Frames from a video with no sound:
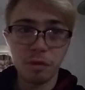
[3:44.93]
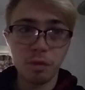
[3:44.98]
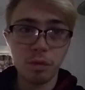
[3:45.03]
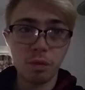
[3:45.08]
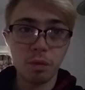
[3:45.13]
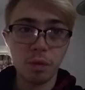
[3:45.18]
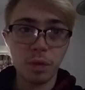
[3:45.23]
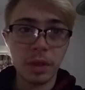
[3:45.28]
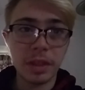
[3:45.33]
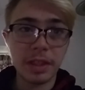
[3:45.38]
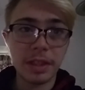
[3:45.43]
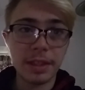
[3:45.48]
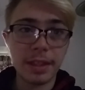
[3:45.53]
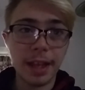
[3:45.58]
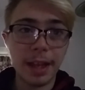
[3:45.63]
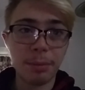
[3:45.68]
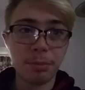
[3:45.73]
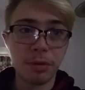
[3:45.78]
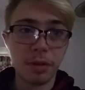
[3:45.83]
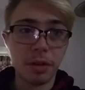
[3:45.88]
Which is
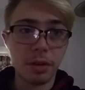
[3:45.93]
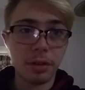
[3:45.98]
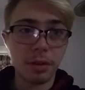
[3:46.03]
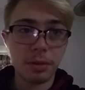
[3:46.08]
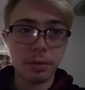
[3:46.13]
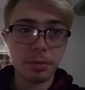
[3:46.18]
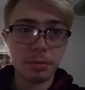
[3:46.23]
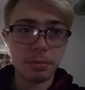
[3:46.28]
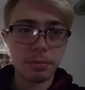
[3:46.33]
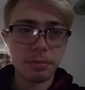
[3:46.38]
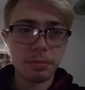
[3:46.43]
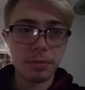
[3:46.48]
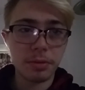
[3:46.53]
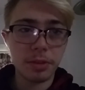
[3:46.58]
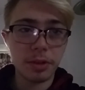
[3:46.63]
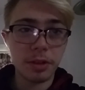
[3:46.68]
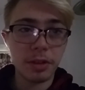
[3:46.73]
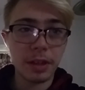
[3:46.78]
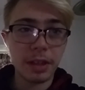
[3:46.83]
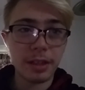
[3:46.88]
April.
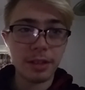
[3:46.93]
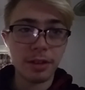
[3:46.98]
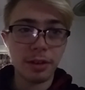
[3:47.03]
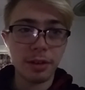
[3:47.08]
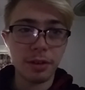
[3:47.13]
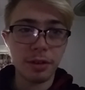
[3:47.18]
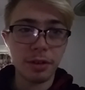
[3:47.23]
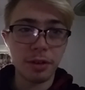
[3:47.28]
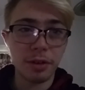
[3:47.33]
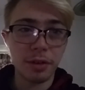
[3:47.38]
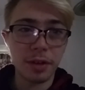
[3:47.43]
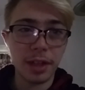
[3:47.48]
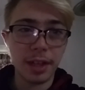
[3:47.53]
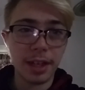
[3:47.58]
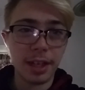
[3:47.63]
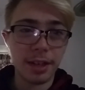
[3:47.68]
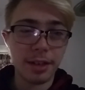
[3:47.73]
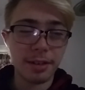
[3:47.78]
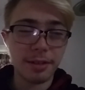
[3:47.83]
You guys all know that.